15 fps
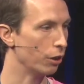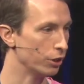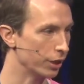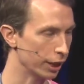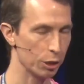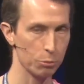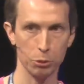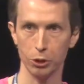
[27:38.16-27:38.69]

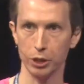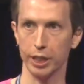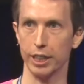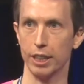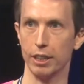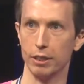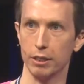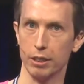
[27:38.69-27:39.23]

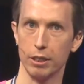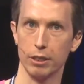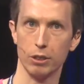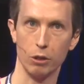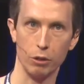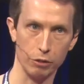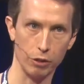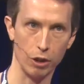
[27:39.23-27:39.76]
deliberately and
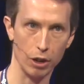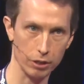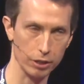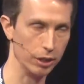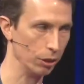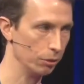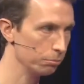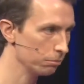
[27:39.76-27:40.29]
sort of,
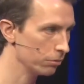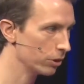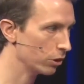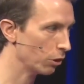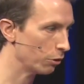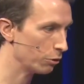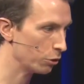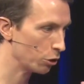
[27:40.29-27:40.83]

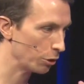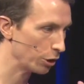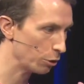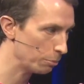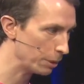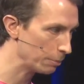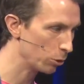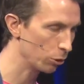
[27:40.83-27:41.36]
so you
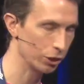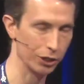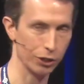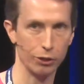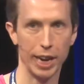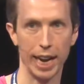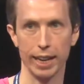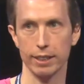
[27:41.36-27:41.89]
can be more
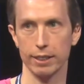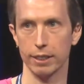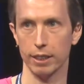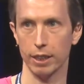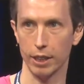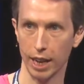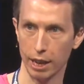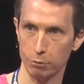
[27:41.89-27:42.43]
direct
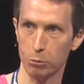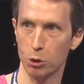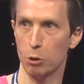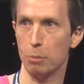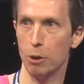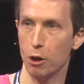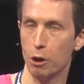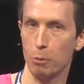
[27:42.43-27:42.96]
and have
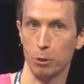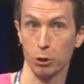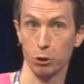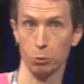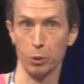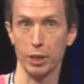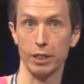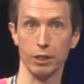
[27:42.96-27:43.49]
more
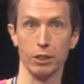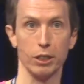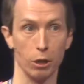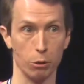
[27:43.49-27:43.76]
purpose with,